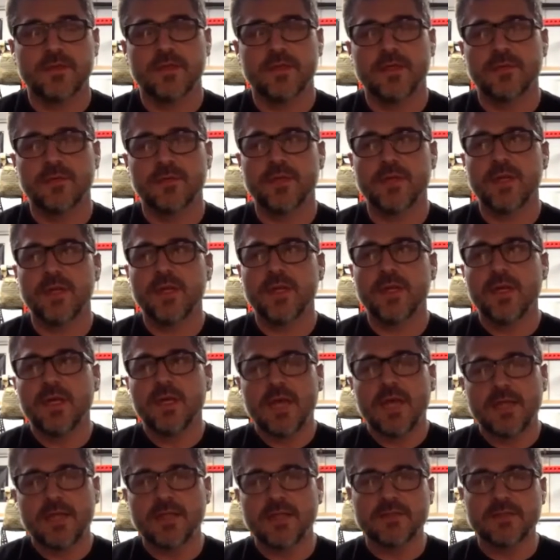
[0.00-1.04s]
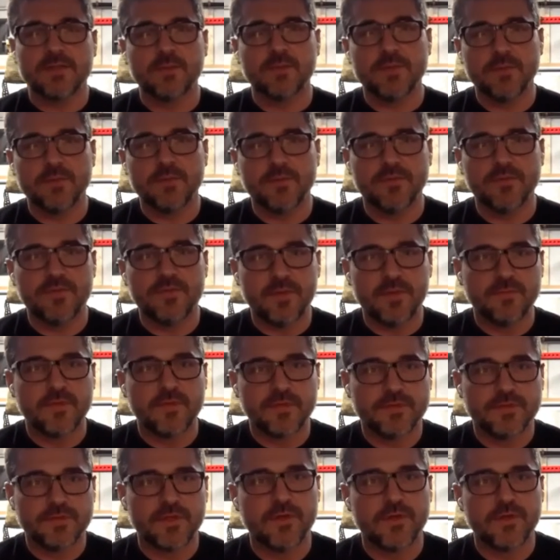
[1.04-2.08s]
but I think some people dipped
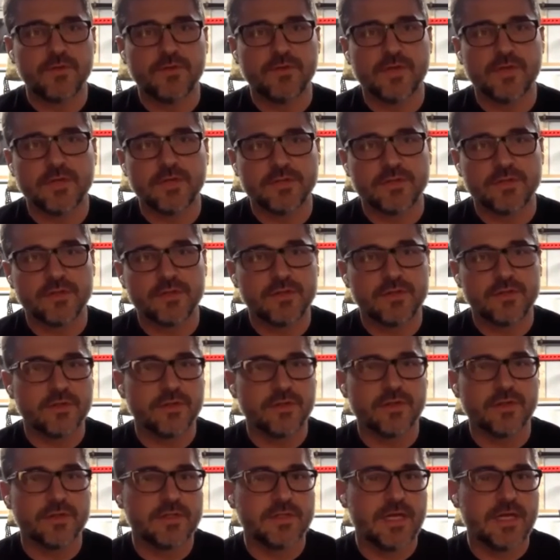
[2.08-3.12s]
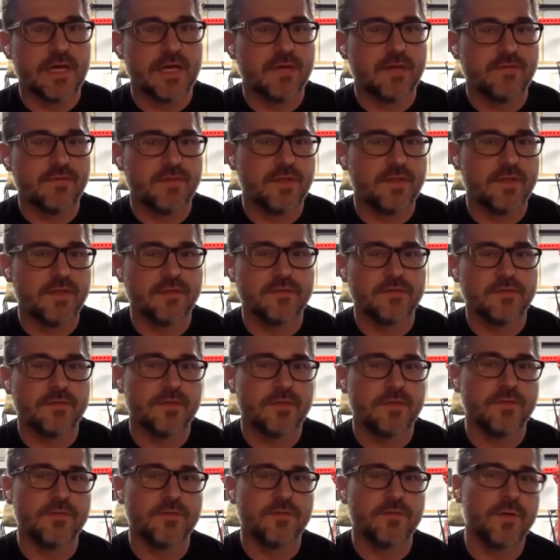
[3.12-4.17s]
their toes last year and are going to dive in
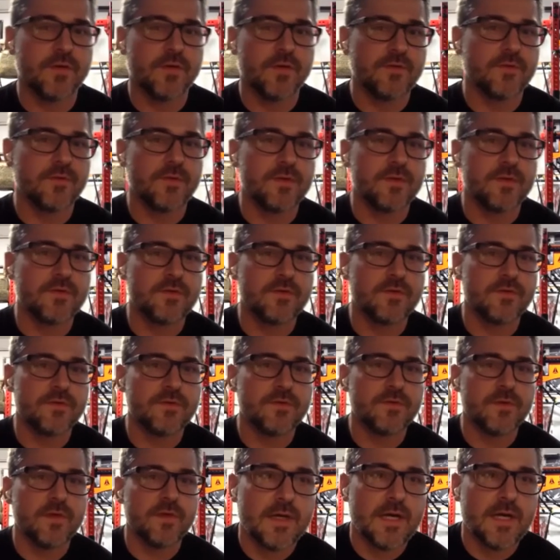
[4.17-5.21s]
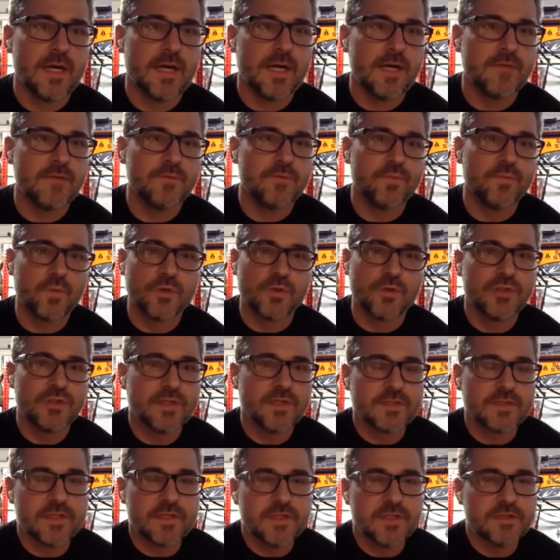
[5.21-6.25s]
2022. We're
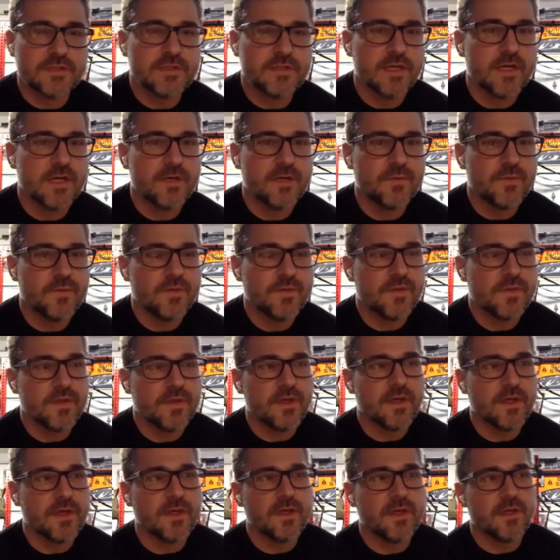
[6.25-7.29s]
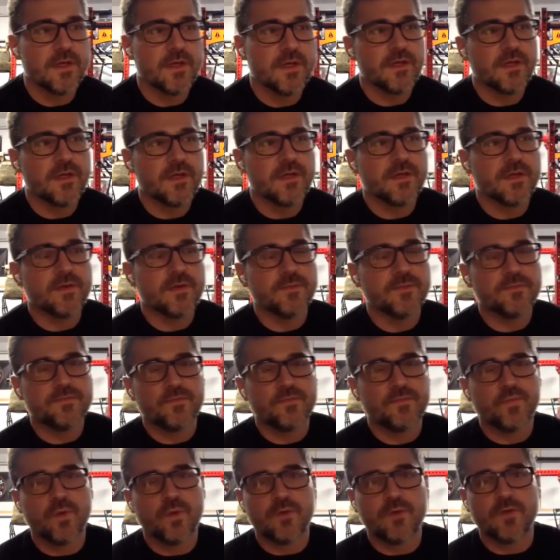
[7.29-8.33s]
just getting done with
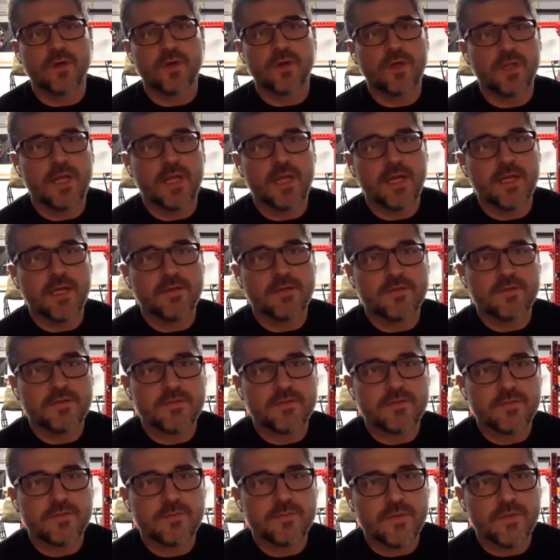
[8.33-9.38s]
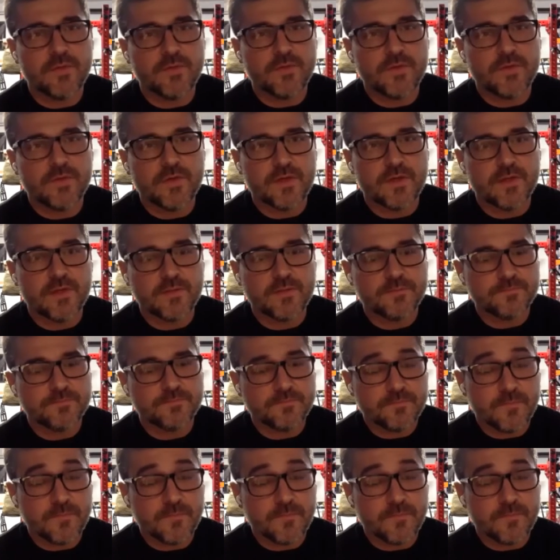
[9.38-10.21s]
one of our clients built a